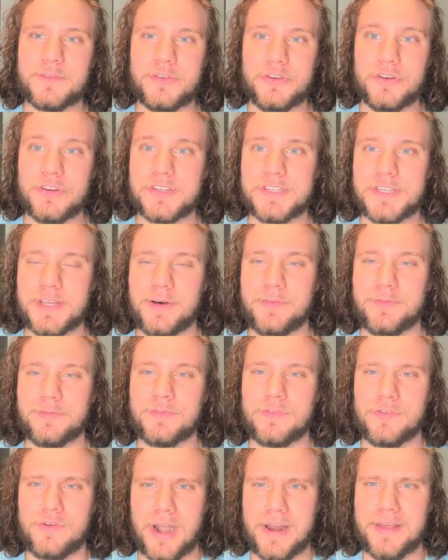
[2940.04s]

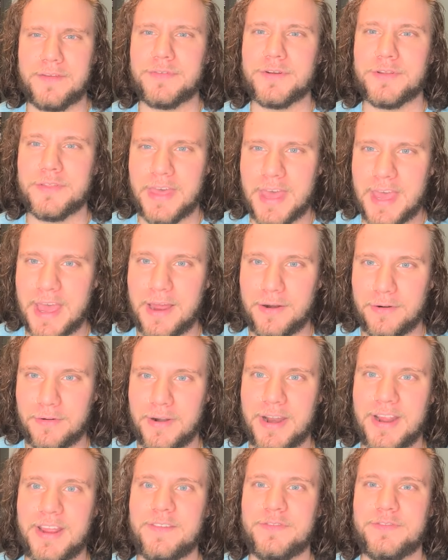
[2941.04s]
yourself credit for that,
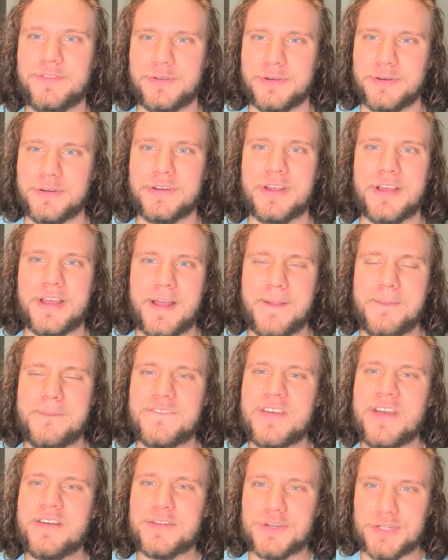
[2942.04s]
right? If you
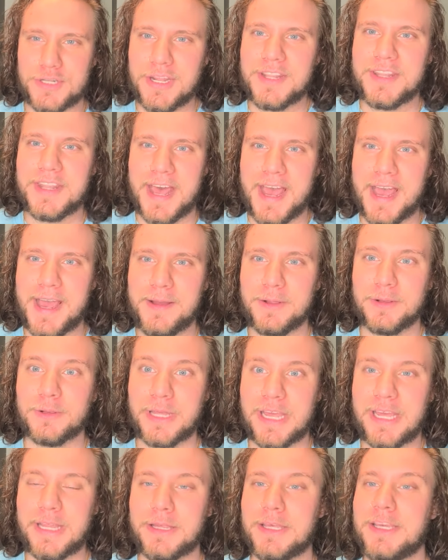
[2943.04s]
haven't done that
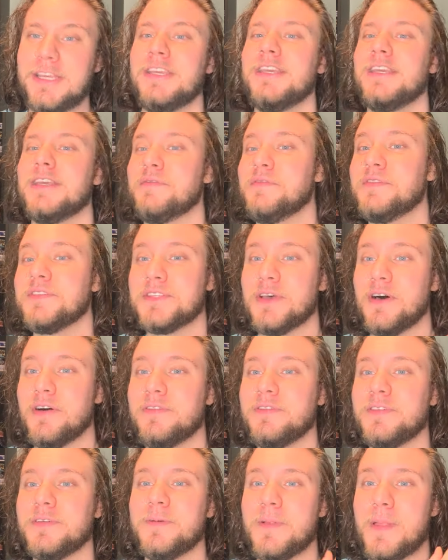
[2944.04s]
lately, give
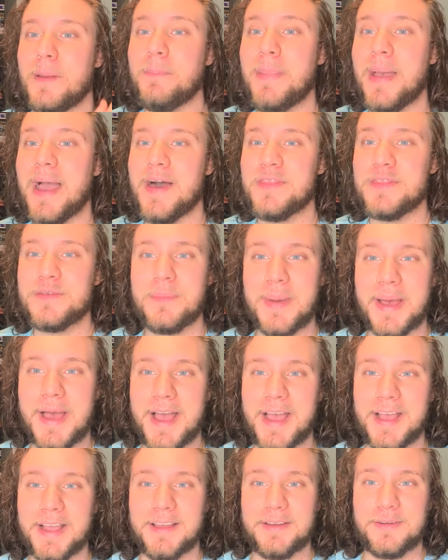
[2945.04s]
yourself a pat on the
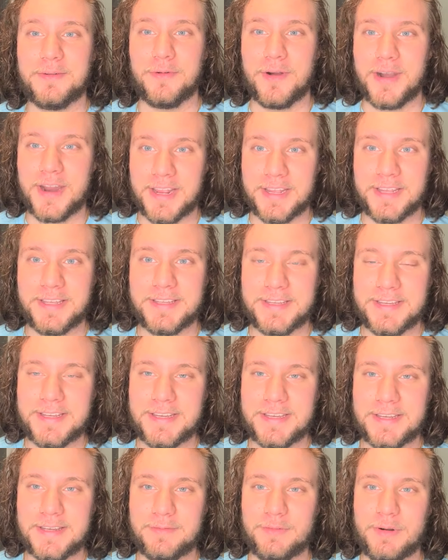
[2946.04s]
back, right?
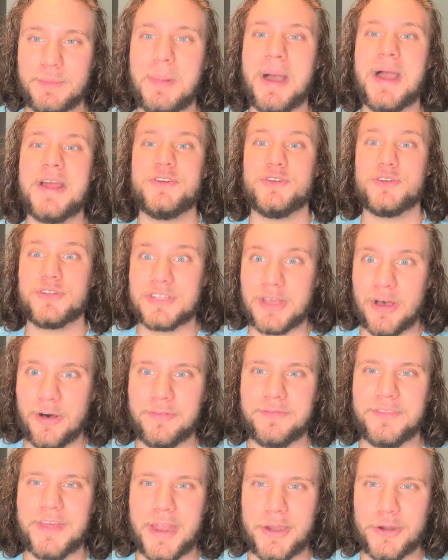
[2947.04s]
Remind
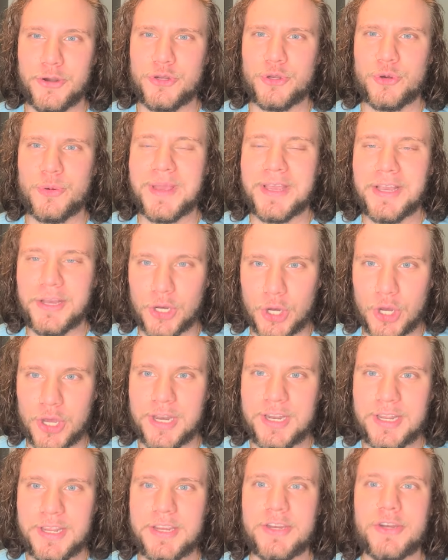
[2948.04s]
yourself that you're doing
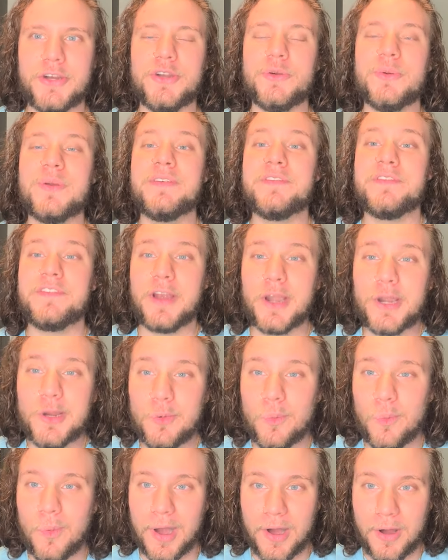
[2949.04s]
good, you're doing very
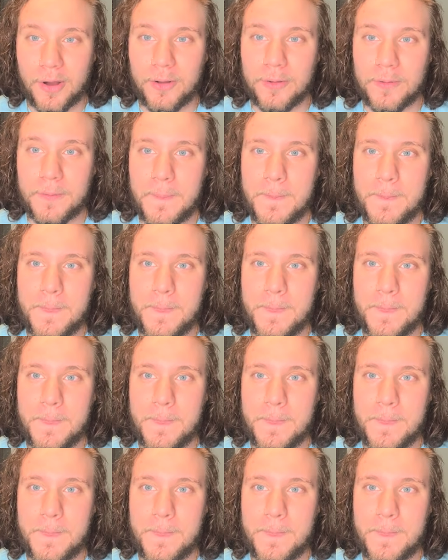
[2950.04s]
well,